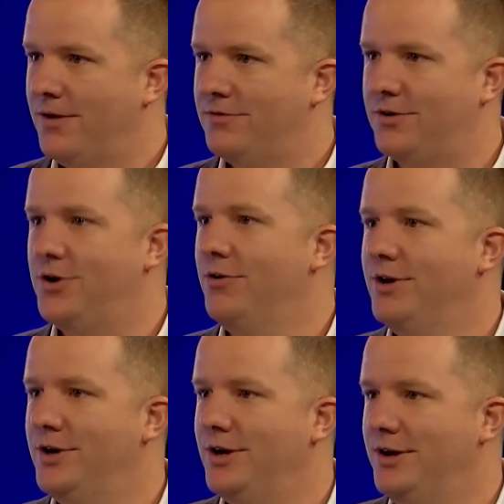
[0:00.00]

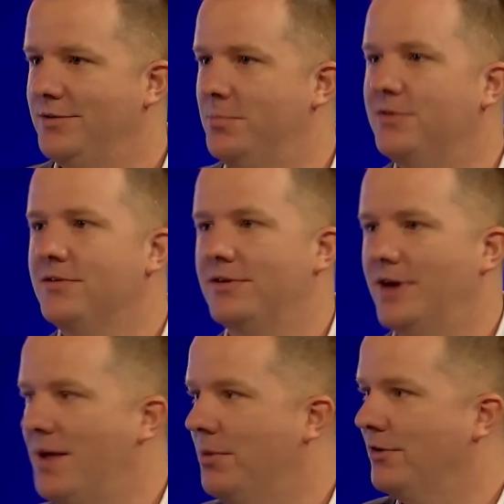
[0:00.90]
security is a business
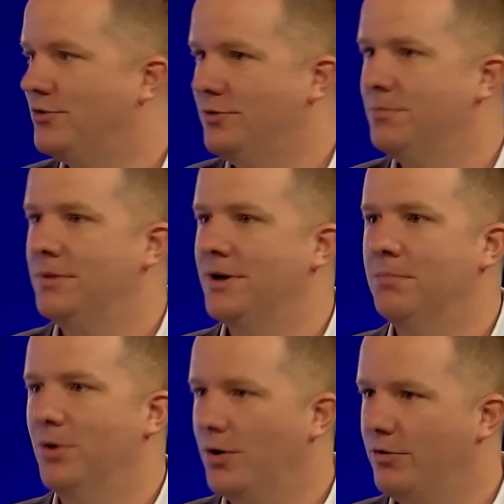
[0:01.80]
enabler. It shouldn't be a
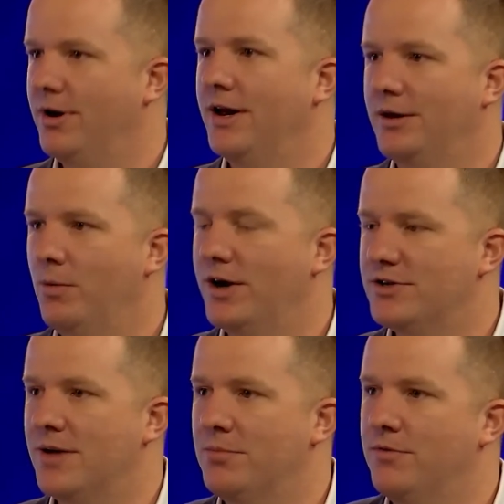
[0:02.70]
blocker in any way,
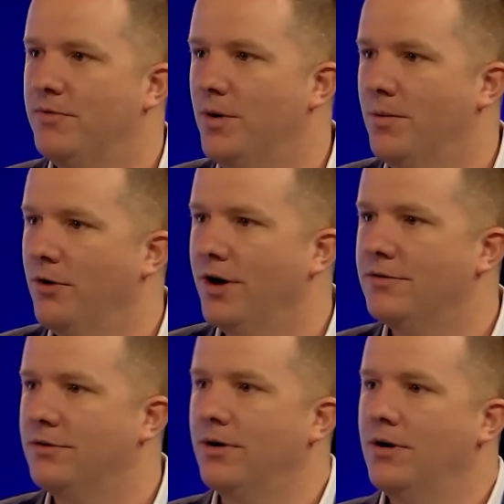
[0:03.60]
shape, or form, right?
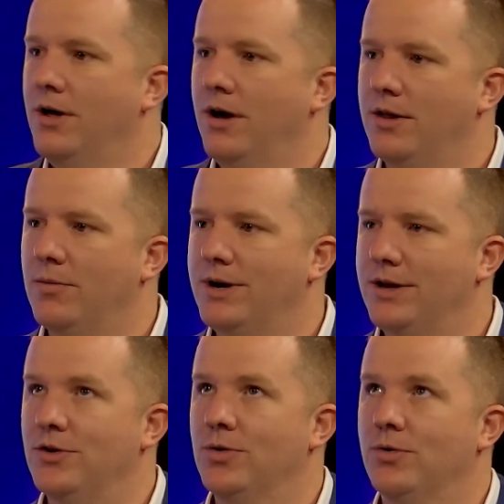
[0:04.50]
So I think we
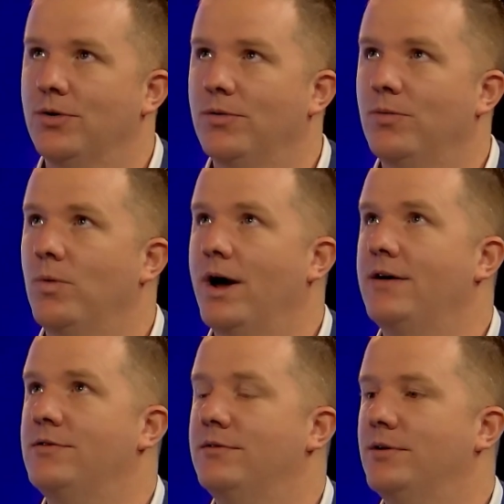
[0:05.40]
need to look at
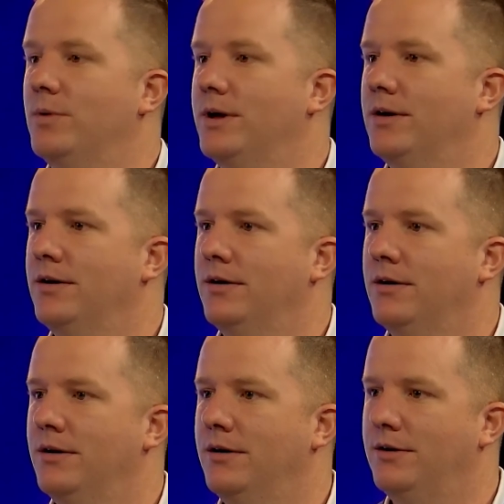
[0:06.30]
ways that we can,
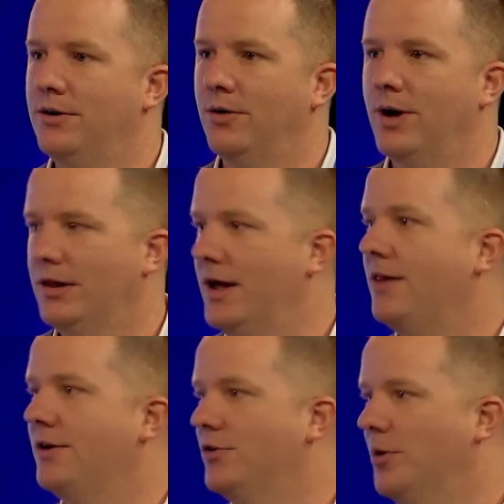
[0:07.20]
allow
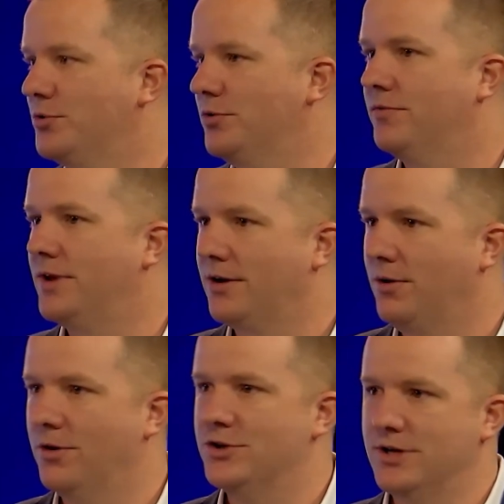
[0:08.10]
the adoption of
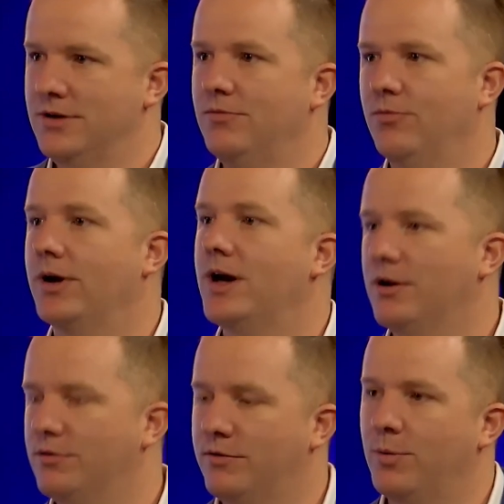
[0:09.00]
technology,
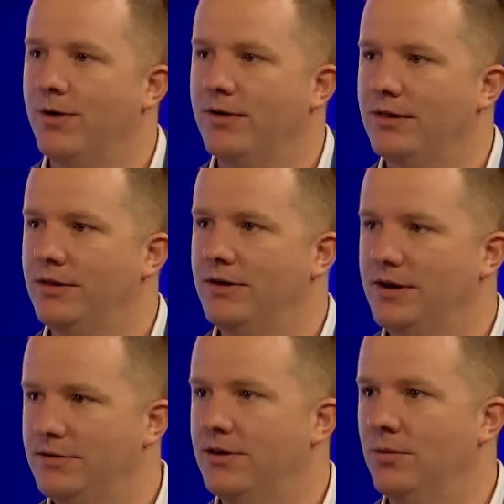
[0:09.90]
regardless of where it
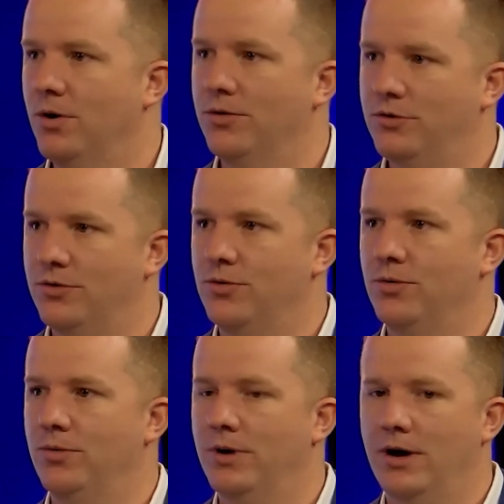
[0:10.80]
is in the world,
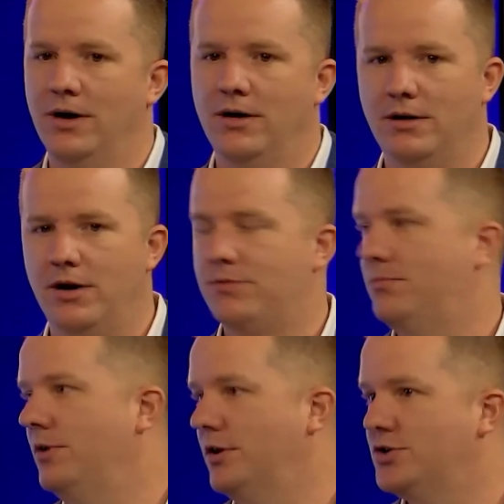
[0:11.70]
to
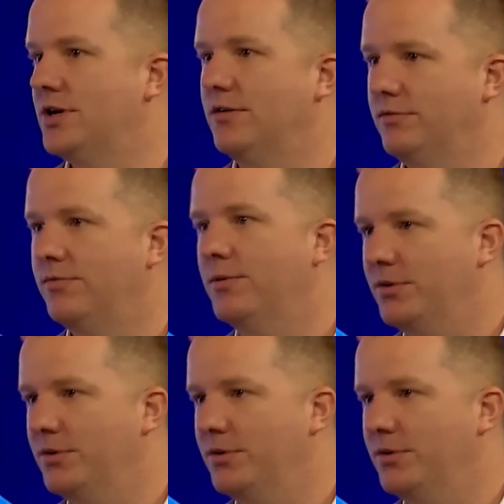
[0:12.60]
achieve the